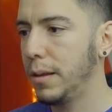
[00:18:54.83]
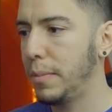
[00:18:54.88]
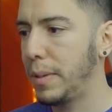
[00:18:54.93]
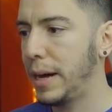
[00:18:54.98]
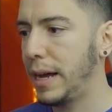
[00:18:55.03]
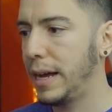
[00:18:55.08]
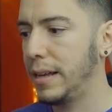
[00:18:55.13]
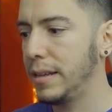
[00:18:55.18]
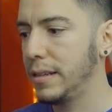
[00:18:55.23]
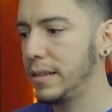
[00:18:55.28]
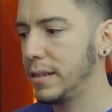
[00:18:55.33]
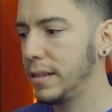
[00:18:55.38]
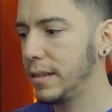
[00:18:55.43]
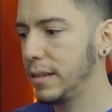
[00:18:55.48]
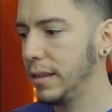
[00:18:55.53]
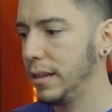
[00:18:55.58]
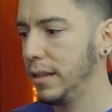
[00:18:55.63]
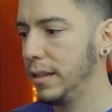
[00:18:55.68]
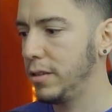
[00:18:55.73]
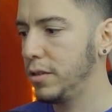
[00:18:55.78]
in the past,
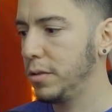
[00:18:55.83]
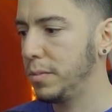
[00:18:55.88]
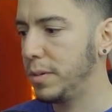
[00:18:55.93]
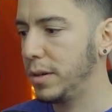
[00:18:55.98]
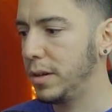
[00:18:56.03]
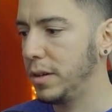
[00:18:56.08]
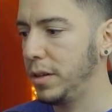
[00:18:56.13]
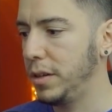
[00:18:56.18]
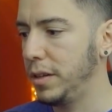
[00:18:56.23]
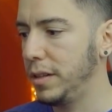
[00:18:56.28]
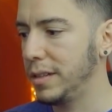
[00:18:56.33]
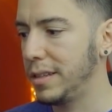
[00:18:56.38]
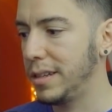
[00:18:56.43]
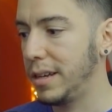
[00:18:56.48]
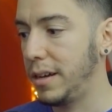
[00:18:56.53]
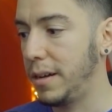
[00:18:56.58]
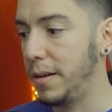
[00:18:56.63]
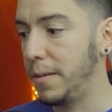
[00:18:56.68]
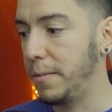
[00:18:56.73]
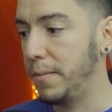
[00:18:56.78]
in
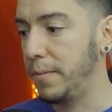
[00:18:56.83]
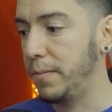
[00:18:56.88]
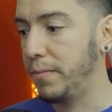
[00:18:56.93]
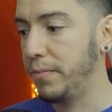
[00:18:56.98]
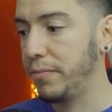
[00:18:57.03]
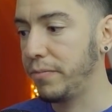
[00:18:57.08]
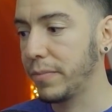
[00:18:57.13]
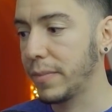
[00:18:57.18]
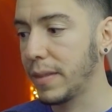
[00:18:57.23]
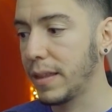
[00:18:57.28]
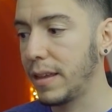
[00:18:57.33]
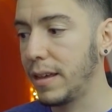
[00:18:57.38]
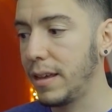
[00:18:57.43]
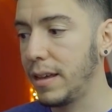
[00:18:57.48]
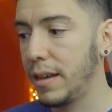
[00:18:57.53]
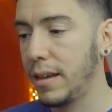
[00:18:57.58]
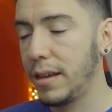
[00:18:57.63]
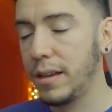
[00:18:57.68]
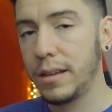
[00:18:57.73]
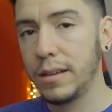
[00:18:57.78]

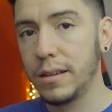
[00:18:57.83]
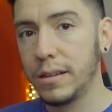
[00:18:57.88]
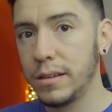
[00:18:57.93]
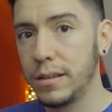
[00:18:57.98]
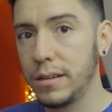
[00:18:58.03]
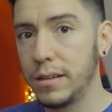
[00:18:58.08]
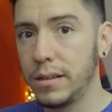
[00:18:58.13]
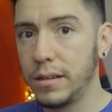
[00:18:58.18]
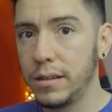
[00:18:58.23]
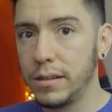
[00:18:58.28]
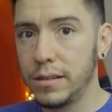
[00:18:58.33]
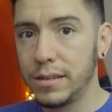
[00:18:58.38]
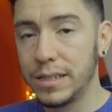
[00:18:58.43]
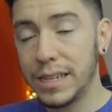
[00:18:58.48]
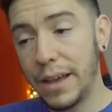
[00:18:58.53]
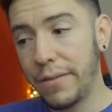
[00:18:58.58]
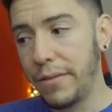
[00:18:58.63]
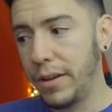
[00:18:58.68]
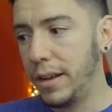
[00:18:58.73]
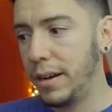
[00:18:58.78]

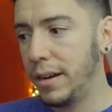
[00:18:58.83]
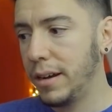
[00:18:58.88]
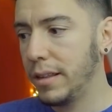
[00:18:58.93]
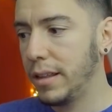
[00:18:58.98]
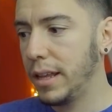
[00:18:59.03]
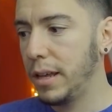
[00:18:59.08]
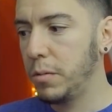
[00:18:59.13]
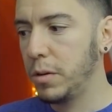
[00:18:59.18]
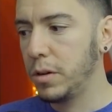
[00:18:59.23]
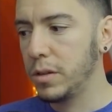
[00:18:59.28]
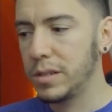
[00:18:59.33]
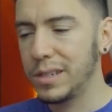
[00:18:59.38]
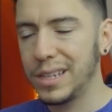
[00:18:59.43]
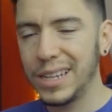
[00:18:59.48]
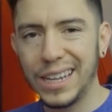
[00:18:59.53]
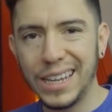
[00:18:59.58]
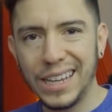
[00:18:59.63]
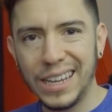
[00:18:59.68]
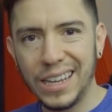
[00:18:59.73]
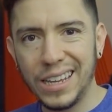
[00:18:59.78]
2.7, it was
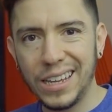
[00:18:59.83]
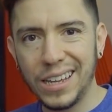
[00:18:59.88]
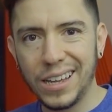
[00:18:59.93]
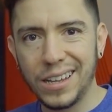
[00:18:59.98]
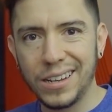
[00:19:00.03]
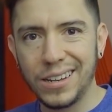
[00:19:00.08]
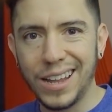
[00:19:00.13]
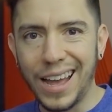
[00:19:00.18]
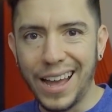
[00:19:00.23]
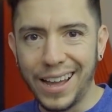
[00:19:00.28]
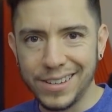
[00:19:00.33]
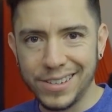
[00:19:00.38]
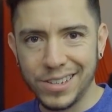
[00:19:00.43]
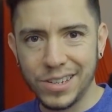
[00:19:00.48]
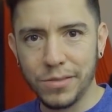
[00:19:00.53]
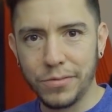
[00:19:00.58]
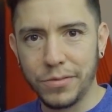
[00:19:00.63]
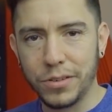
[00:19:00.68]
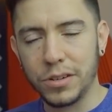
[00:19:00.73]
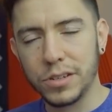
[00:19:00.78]
E and
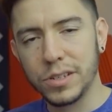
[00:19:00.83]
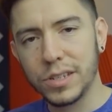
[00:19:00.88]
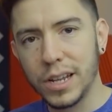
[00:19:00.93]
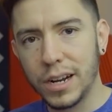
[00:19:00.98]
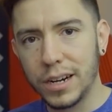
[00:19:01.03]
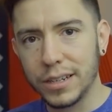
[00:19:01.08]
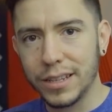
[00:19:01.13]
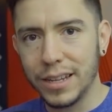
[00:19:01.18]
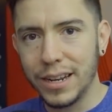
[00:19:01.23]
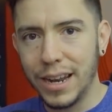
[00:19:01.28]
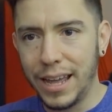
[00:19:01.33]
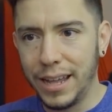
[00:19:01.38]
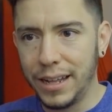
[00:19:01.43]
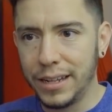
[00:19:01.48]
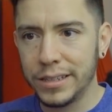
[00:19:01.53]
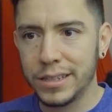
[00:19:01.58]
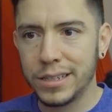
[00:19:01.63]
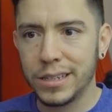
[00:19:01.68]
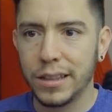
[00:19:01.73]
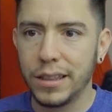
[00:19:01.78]
S for start and
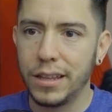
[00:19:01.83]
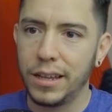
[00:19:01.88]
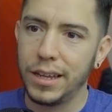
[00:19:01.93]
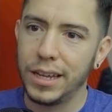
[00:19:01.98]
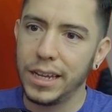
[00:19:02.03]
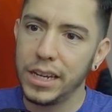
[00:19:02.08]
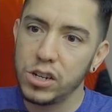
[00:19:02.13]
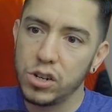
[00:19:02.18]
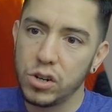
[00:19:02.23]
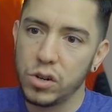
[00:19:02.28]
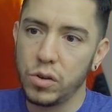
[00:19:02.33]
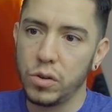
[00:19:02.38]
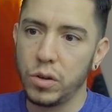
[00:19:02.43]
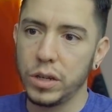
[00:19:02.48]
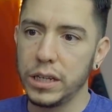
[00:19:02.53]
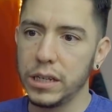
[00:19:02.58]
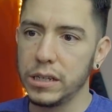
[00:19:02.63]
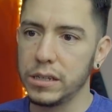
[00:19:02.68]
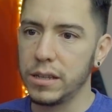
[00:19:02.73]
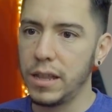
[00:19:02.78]
end. The issue
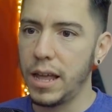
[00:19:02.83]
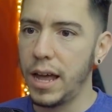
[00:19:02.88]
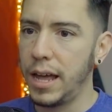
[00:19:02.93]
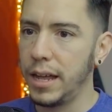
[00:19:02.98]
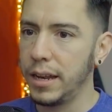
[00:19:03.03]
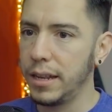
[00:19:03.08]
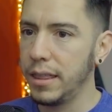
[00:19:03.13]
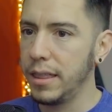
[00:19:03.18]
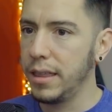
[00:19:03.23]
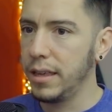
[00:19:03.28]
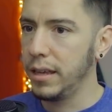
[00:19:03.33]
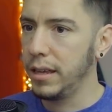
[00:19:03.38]
is that